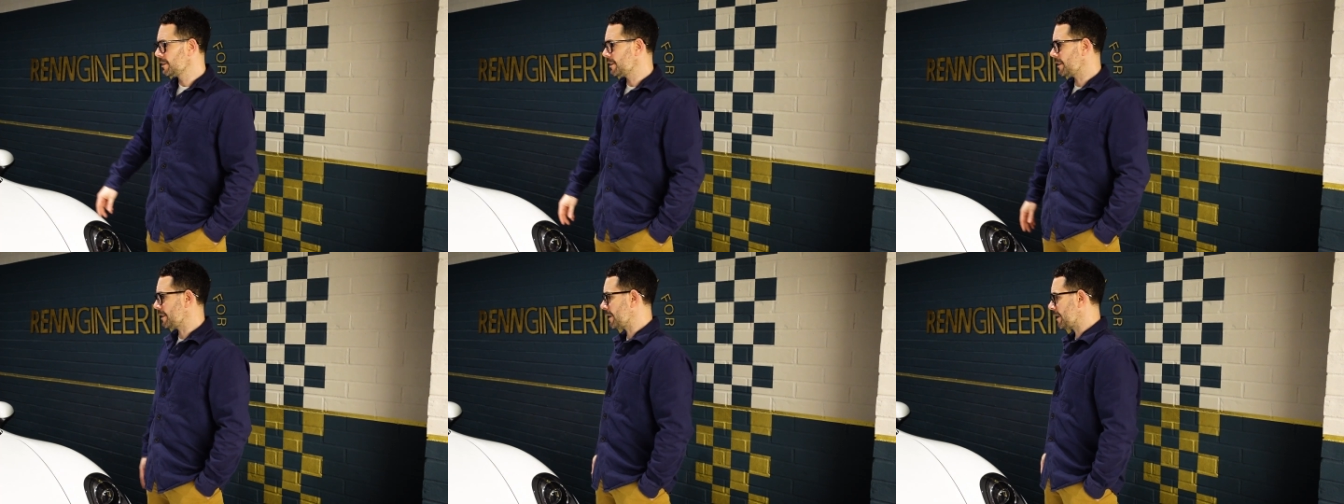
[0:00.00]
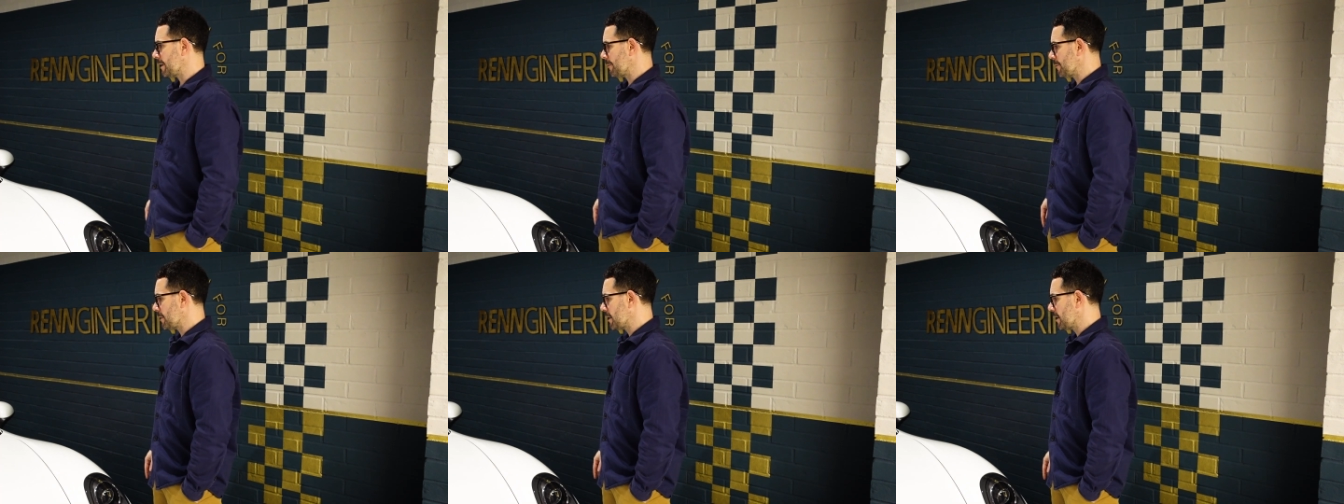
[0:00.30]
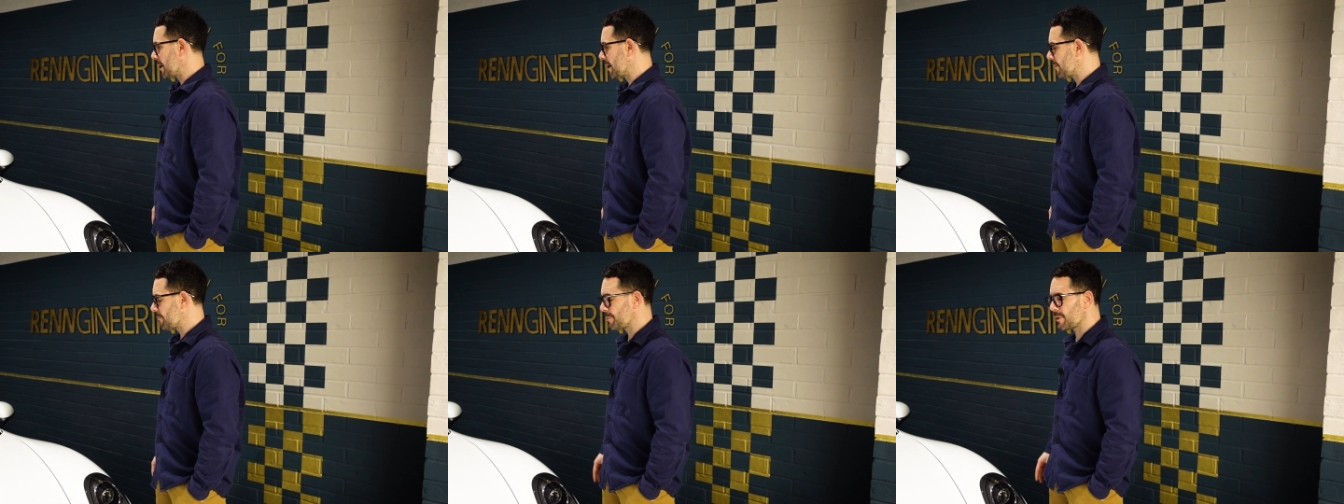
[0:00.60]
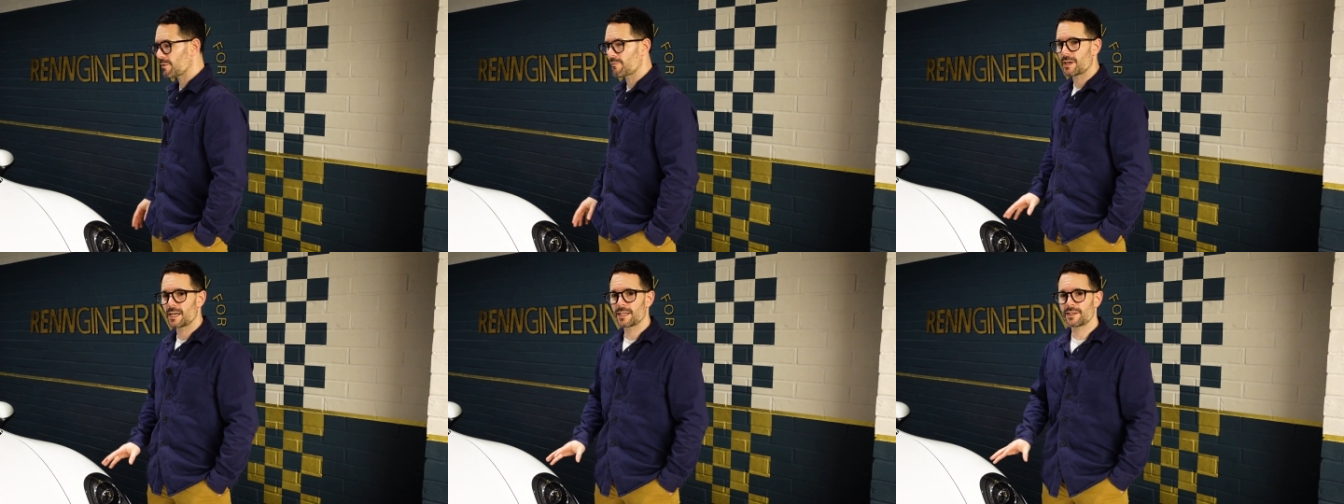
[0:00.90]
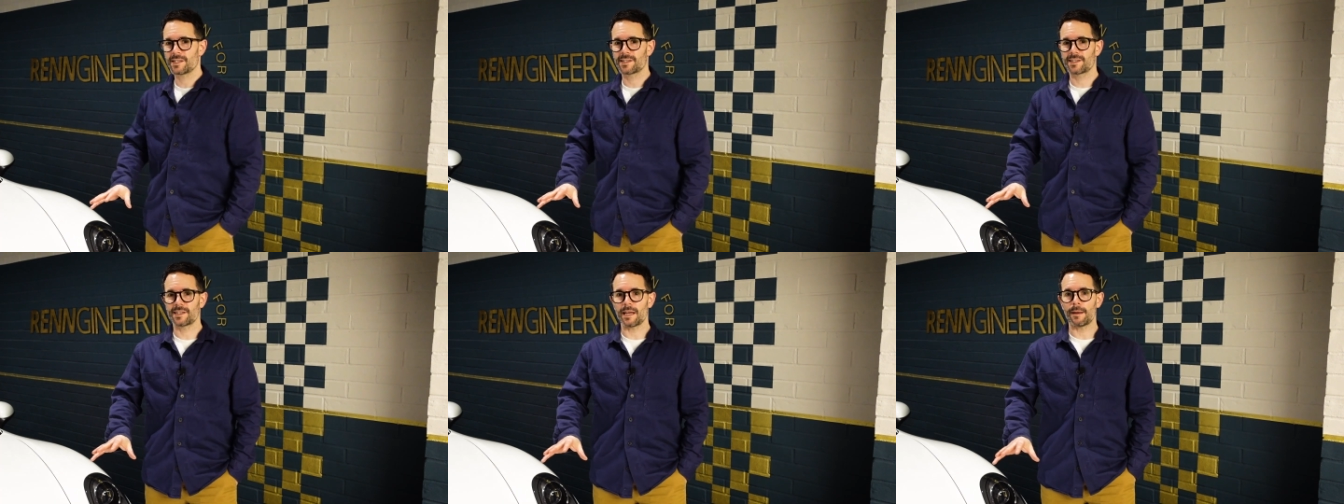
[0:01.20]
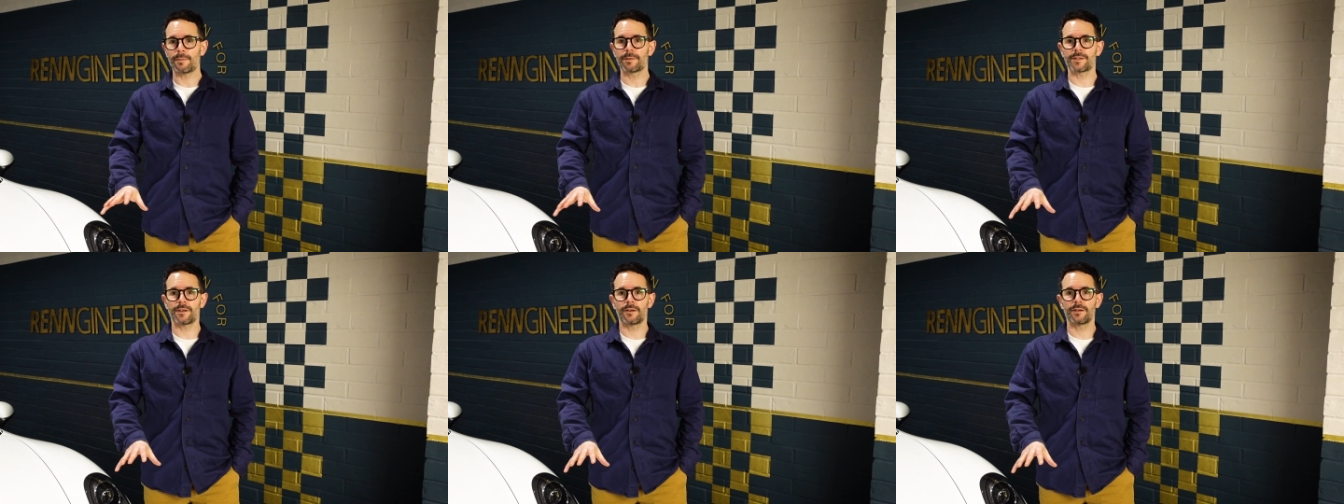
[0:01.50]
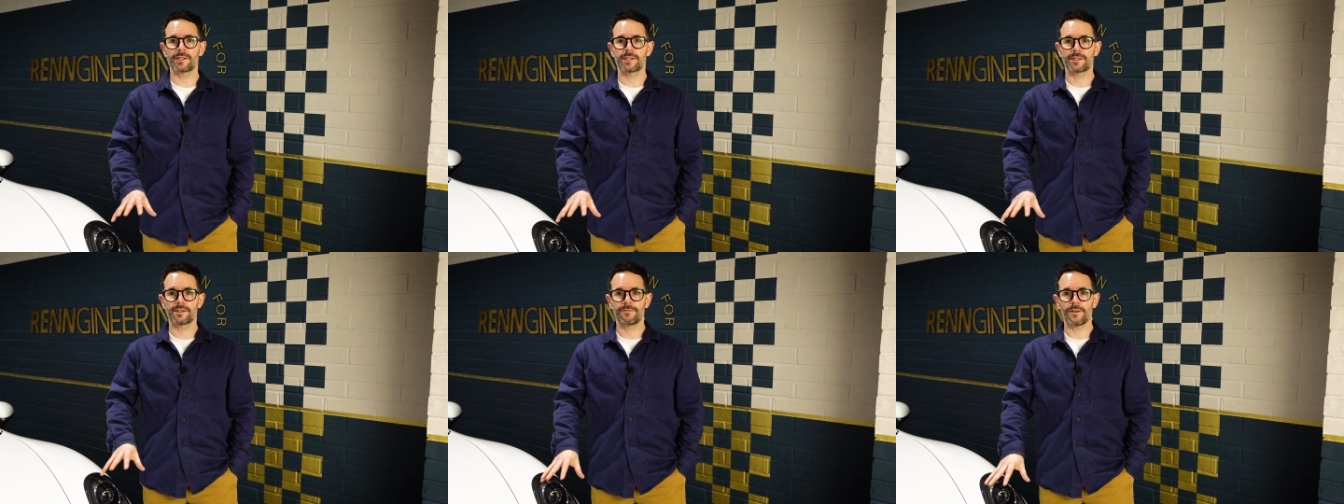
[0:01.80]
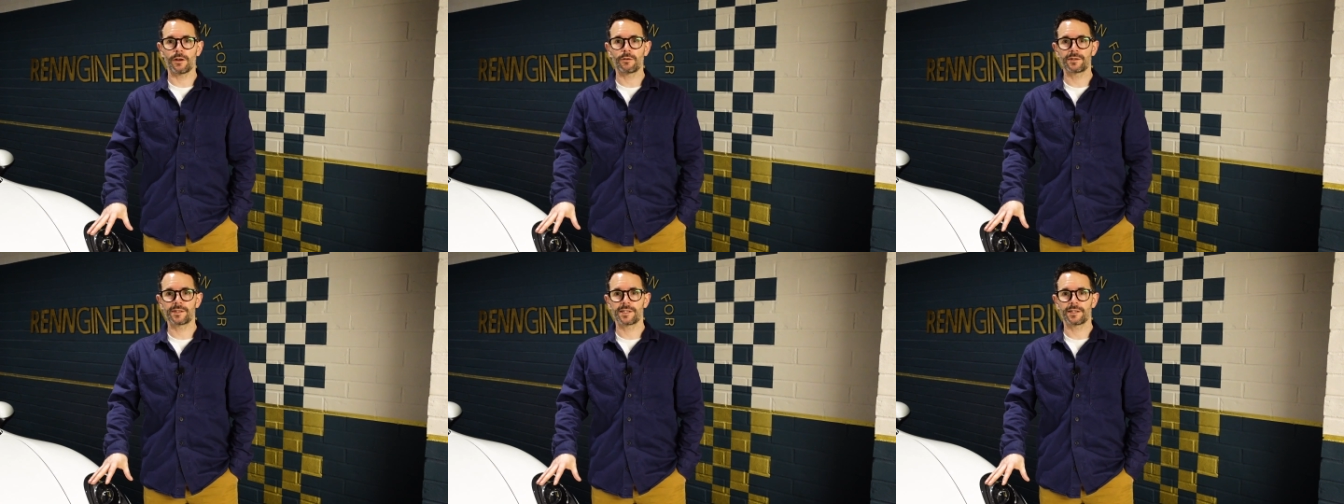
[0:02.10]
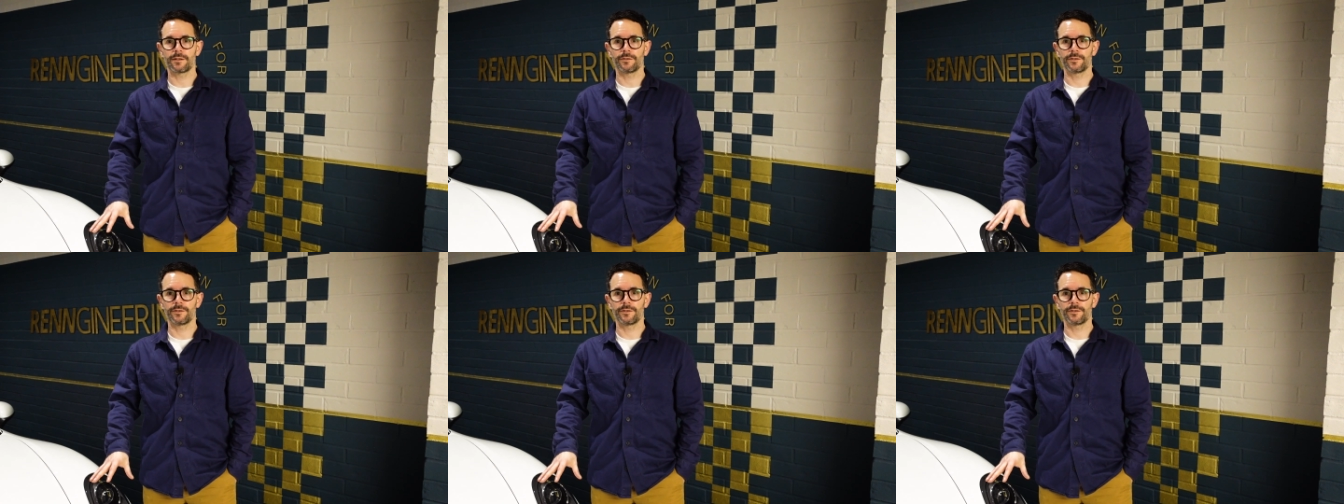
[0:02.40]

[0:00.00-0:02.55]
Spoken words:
But really, this episode is focusing